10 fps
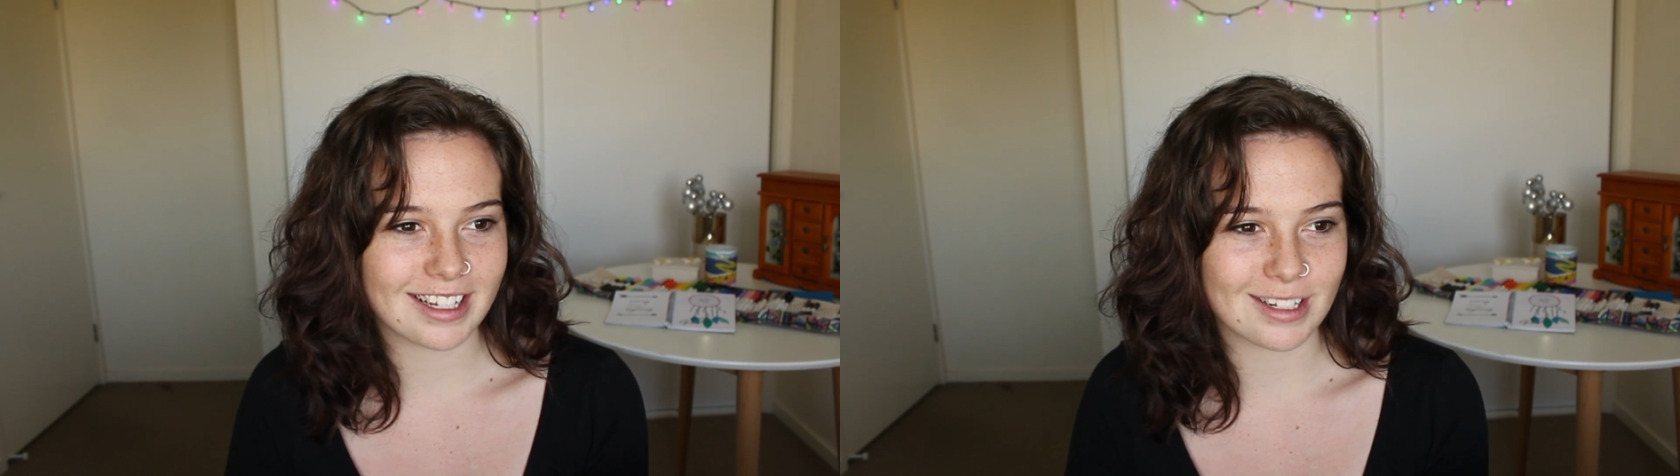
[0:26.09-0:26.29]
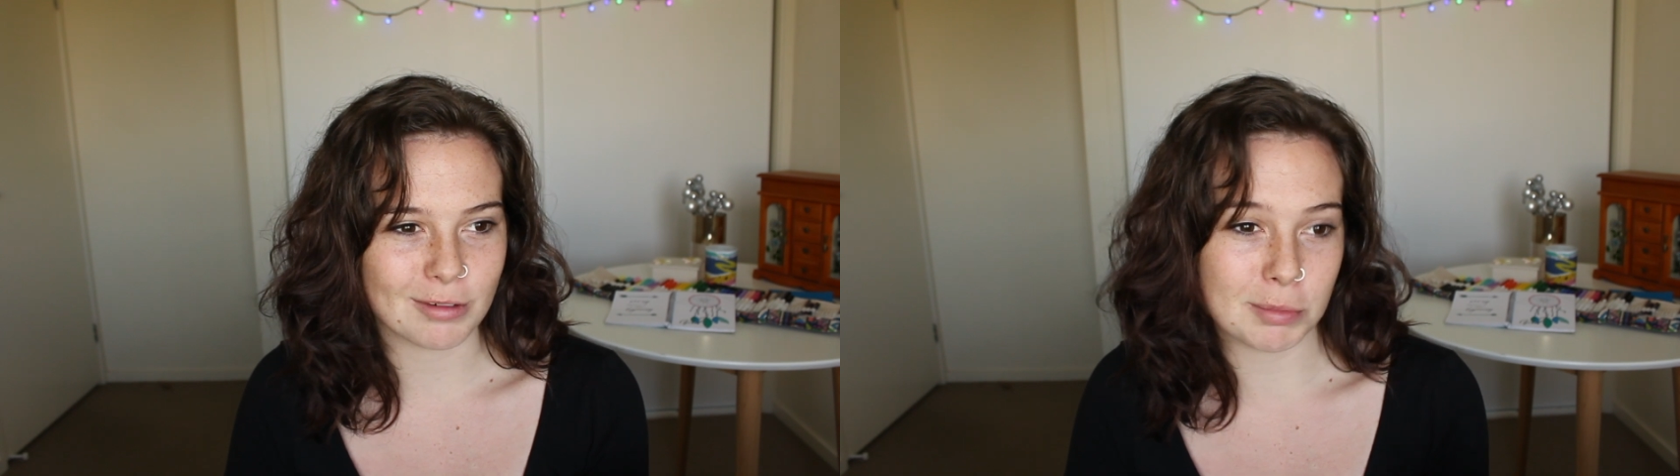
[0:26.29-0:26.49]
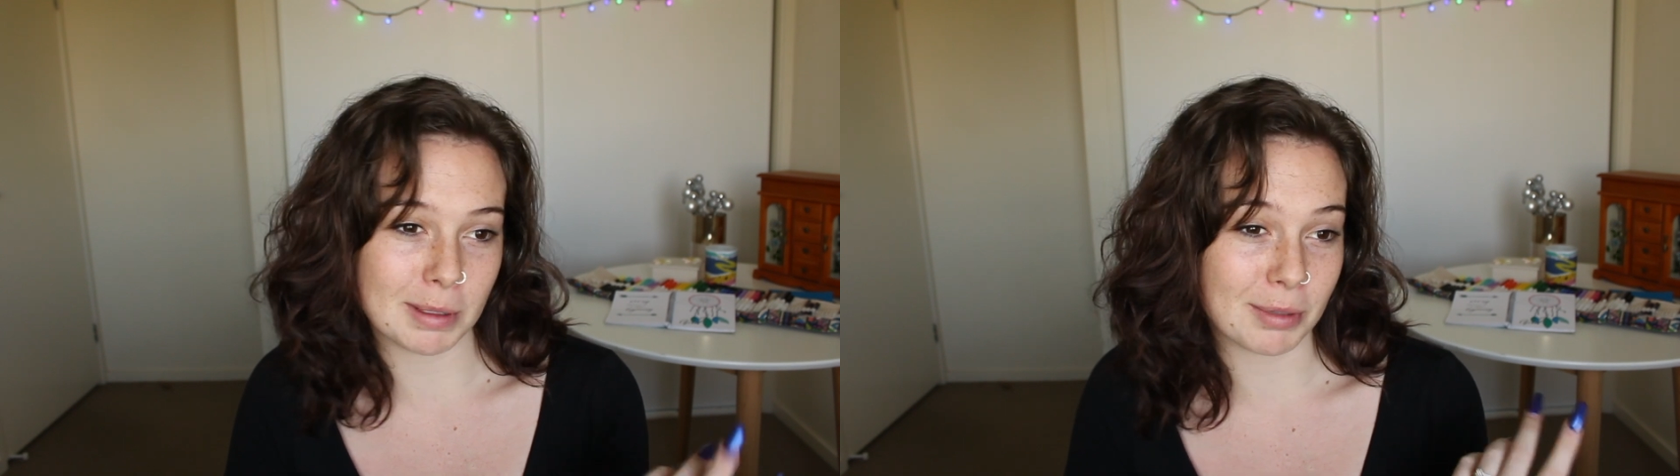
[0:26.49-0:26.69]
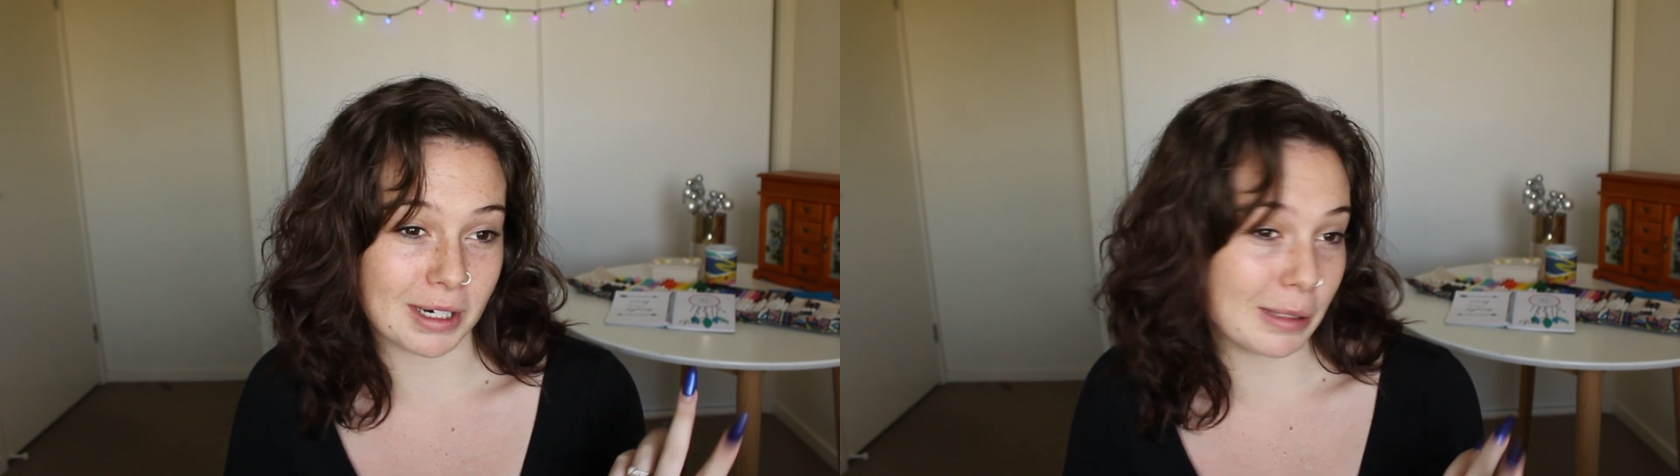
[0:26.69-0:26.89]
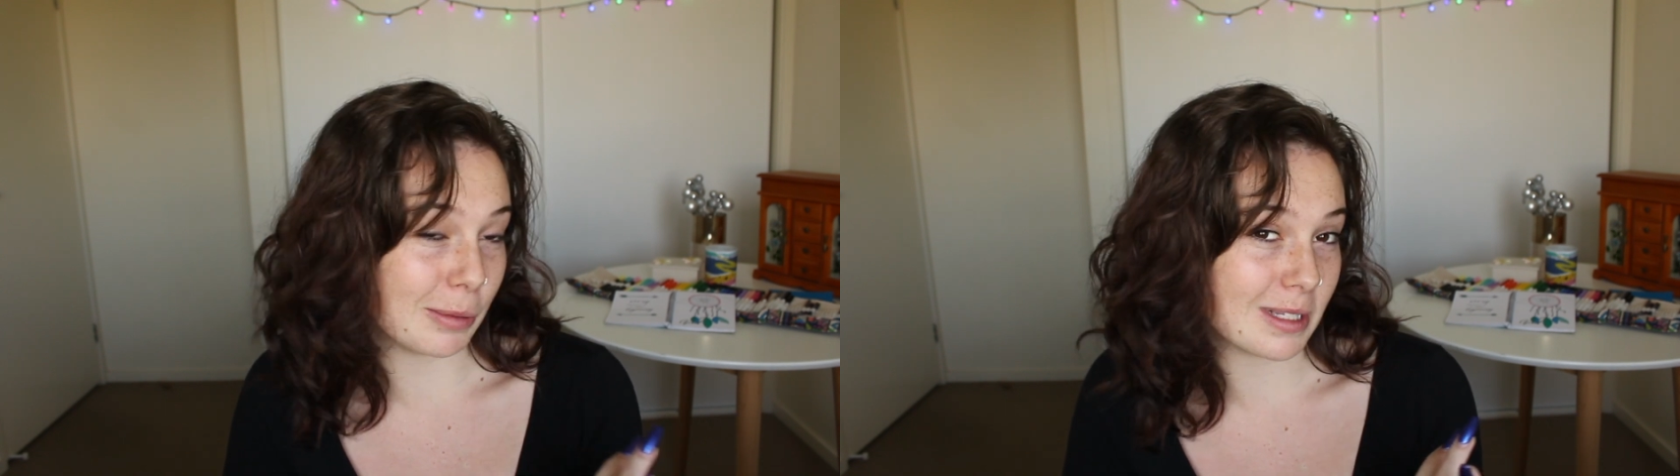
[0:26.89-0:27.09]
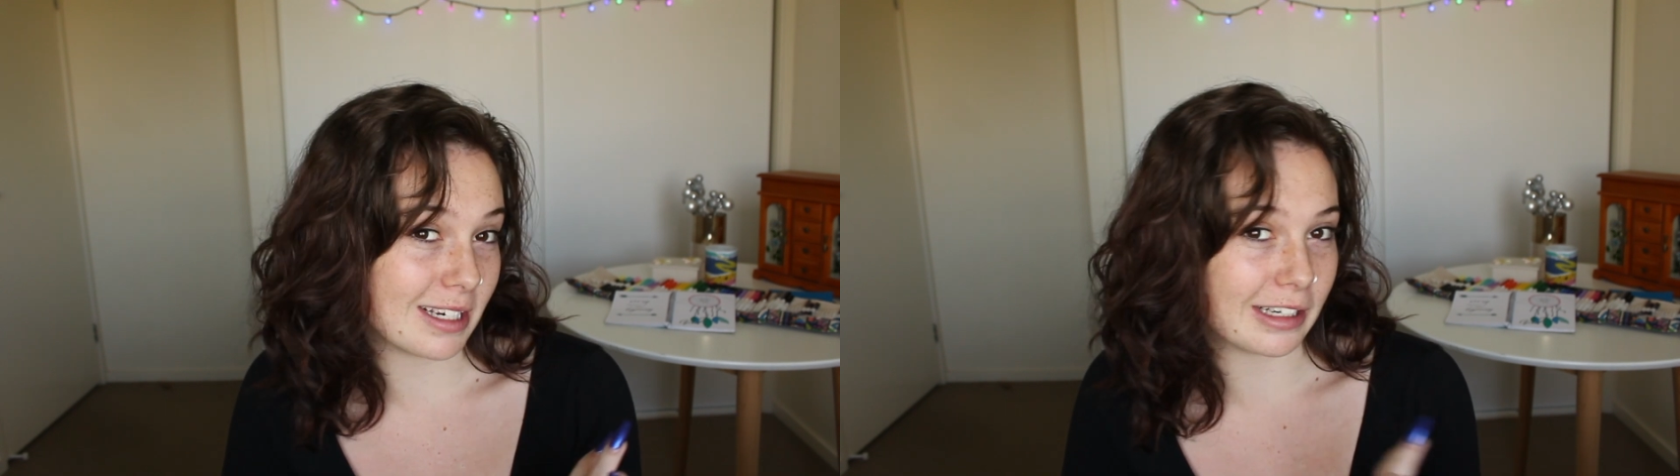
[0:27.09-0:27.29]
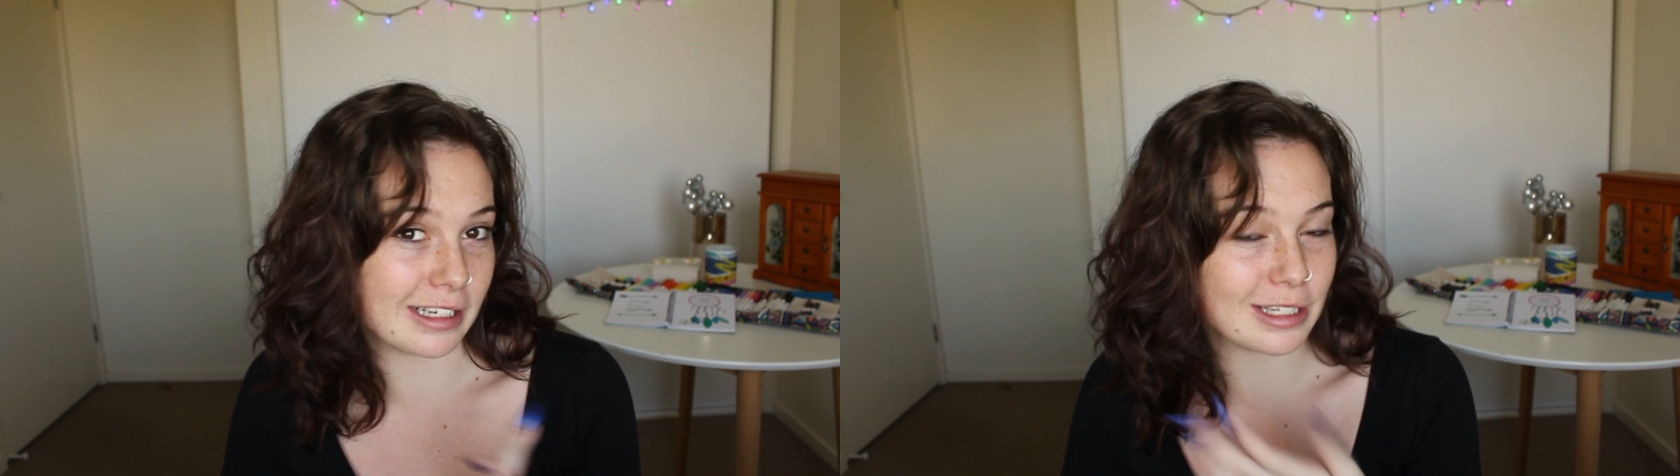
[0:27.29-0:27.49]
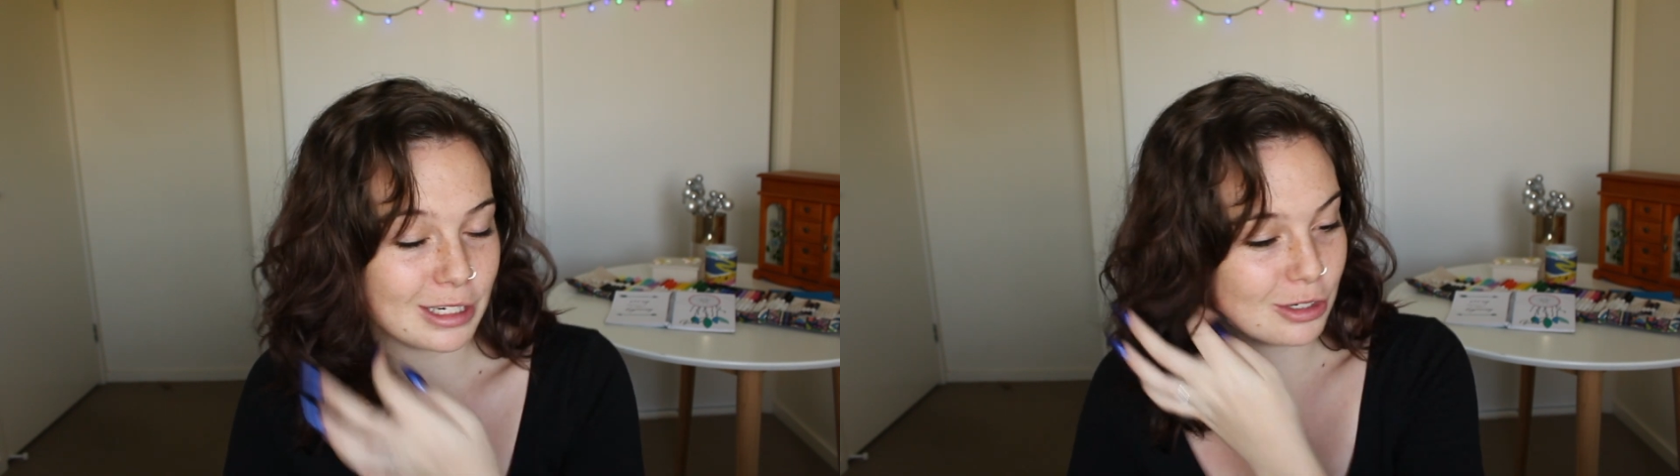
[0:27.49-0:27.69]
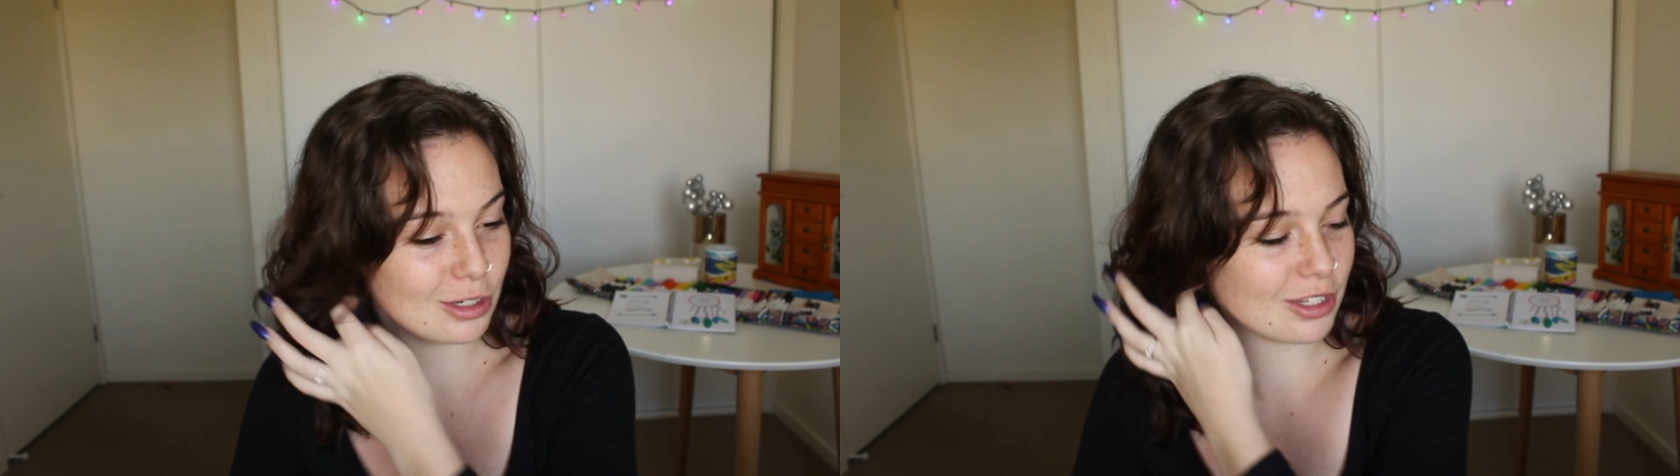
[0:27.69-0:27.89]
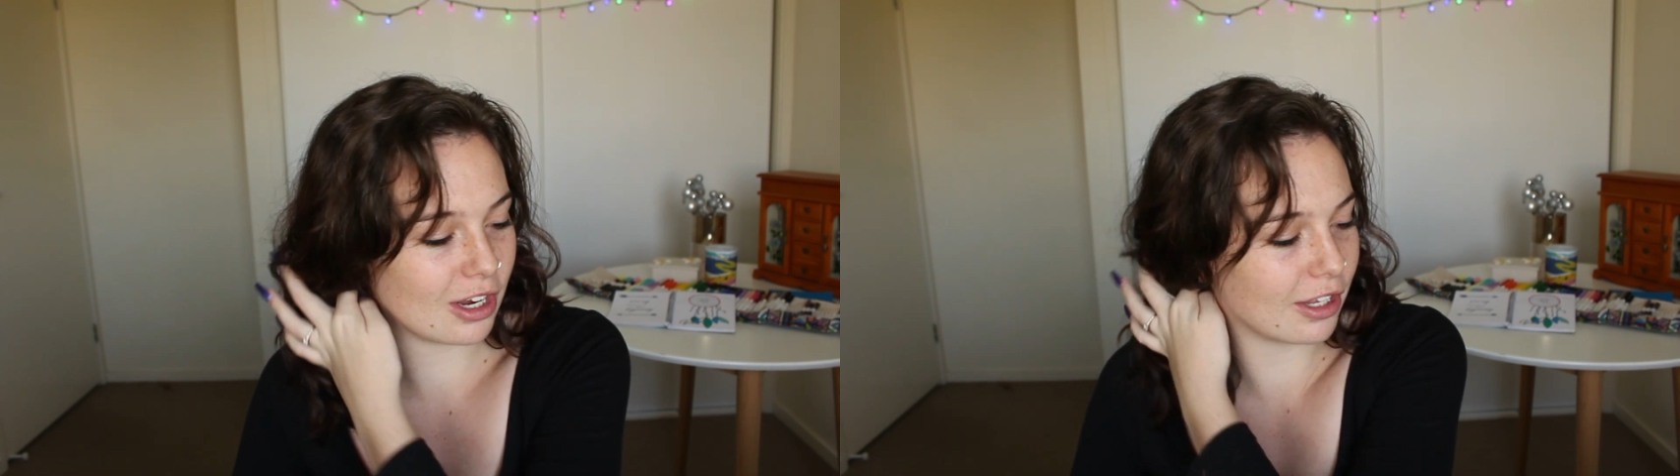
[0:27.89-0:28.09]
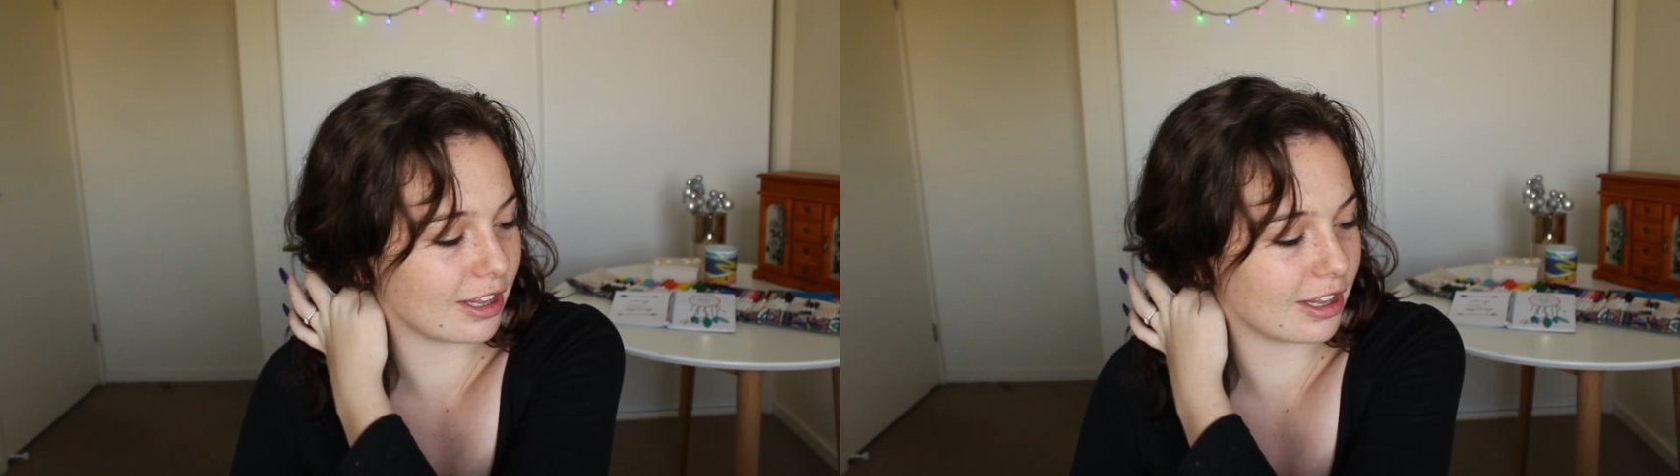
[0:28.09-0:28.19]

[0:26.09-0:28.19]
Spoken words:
because it would be a pretty cool series to do. So